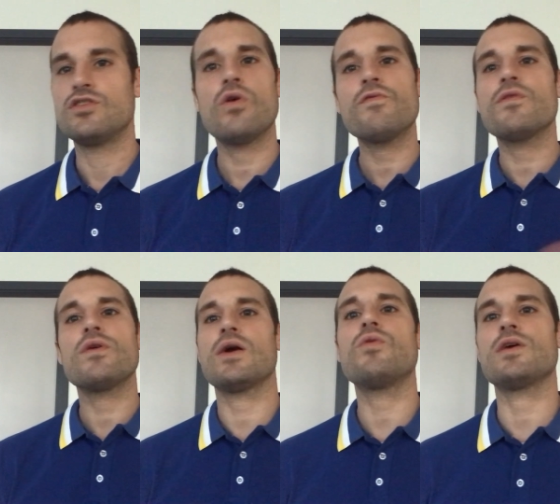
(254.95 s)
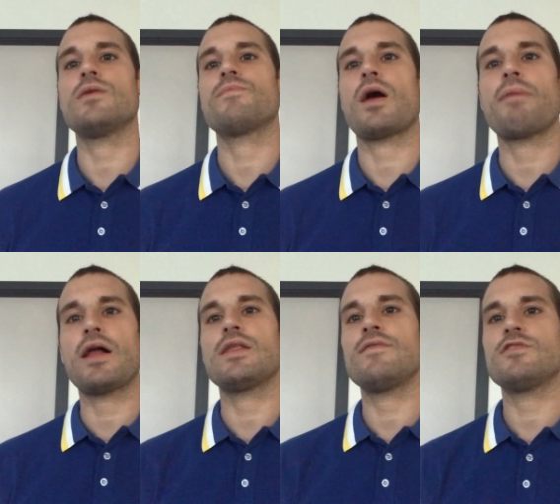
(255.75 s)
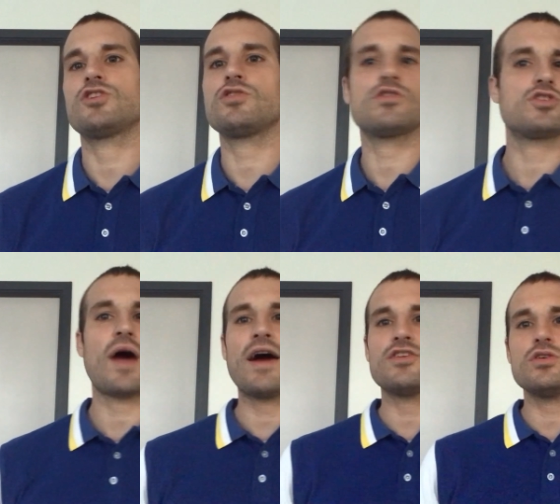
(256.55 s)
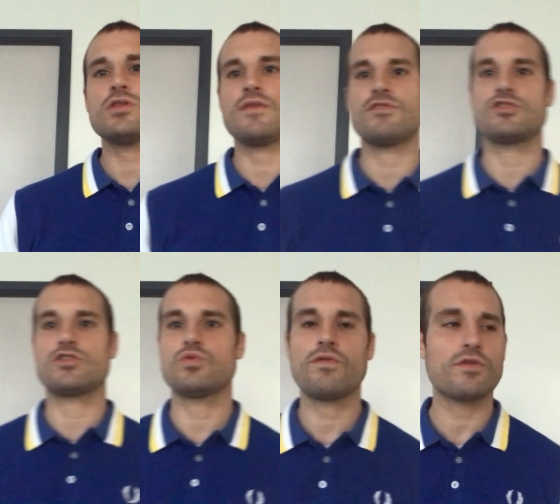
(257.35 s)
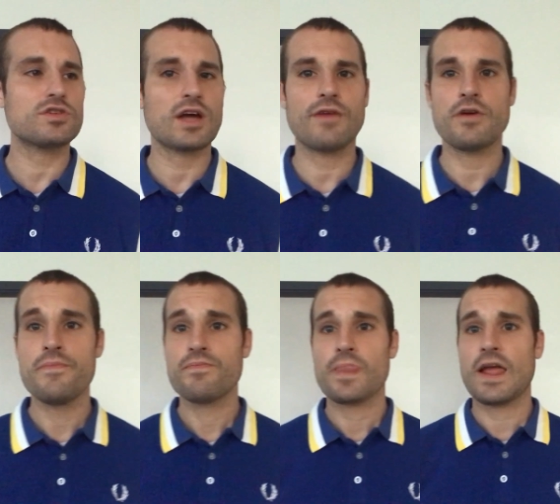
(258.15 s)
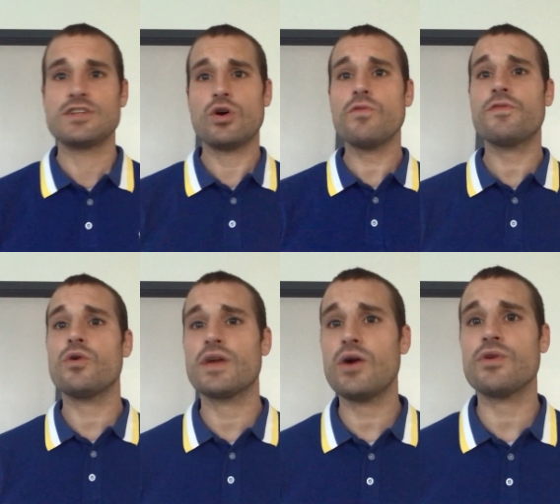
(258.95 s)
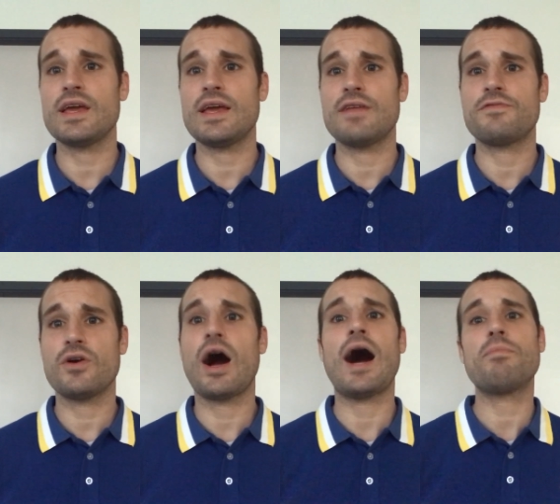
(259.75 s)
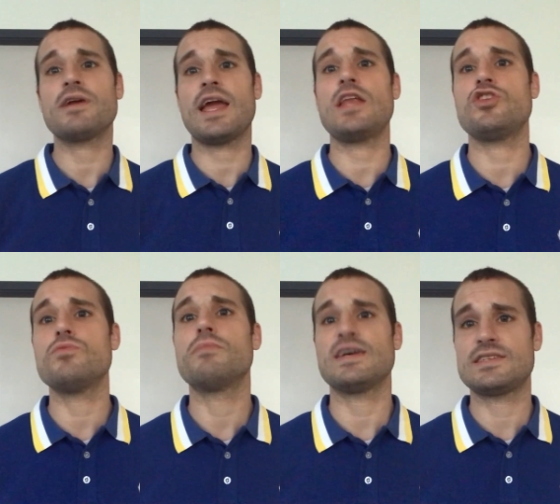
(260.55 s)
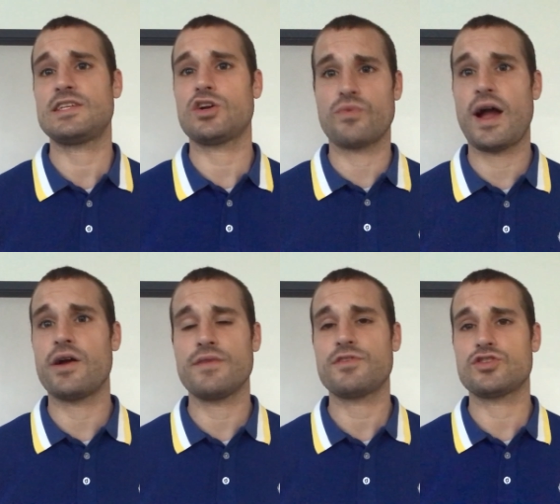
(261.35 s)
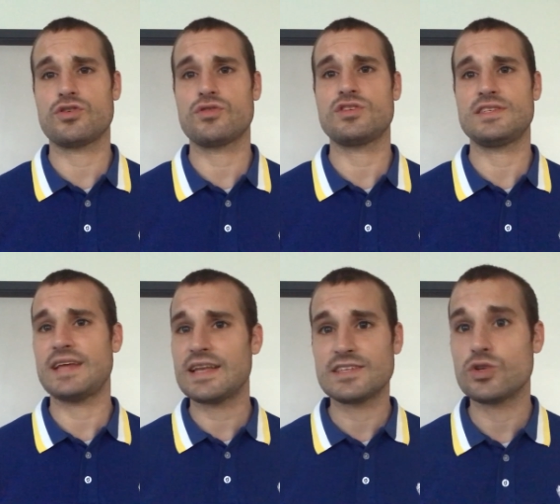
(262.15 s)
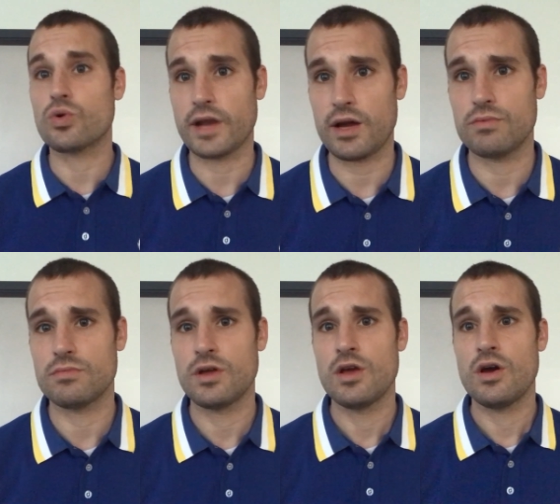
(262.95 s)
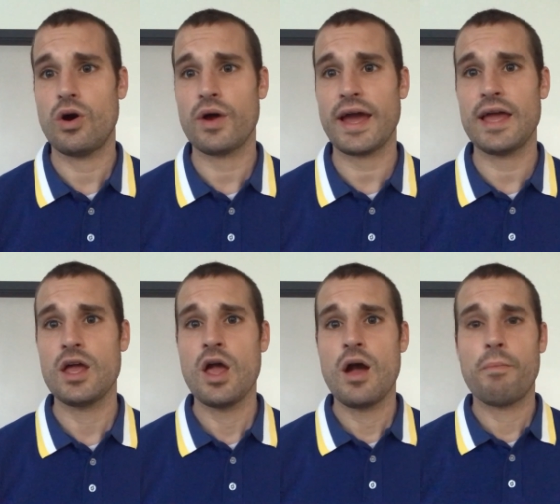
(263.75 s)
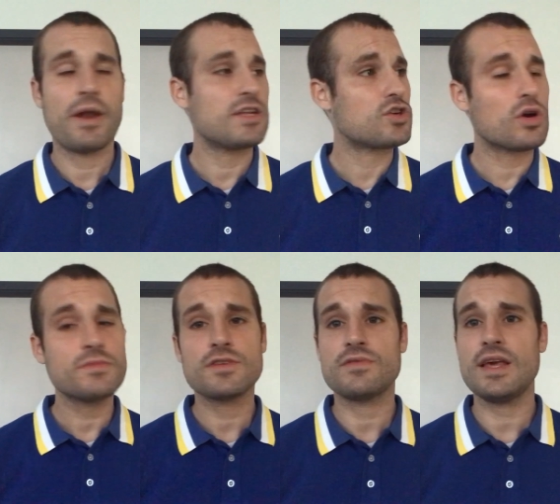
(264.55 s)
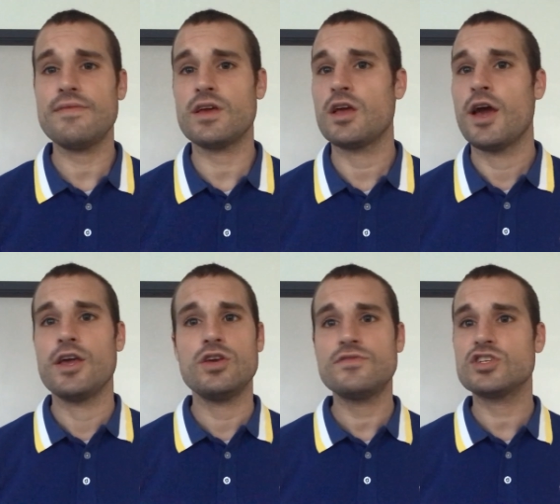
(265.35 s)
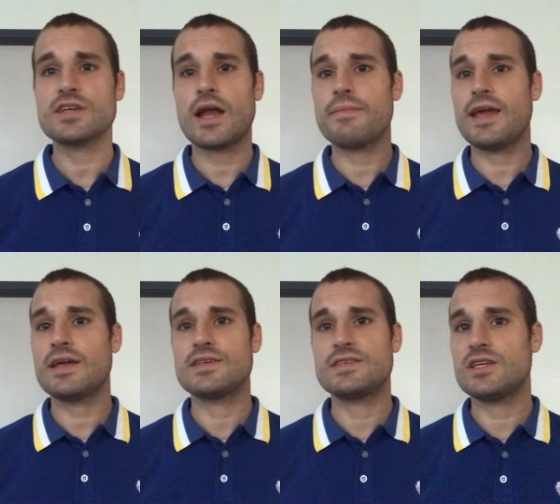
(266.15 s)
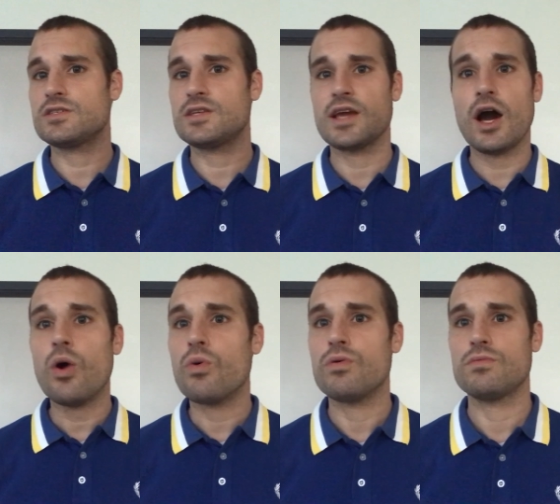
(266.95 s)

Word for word: Don't feel guilty about leaving the church. So, how do you leave the church? Well, first off, don't feel guilty and feel obligated you must stick around if the church is dead as a doornail. Okay? But in terms of leaving, you've just got to make a decision to go.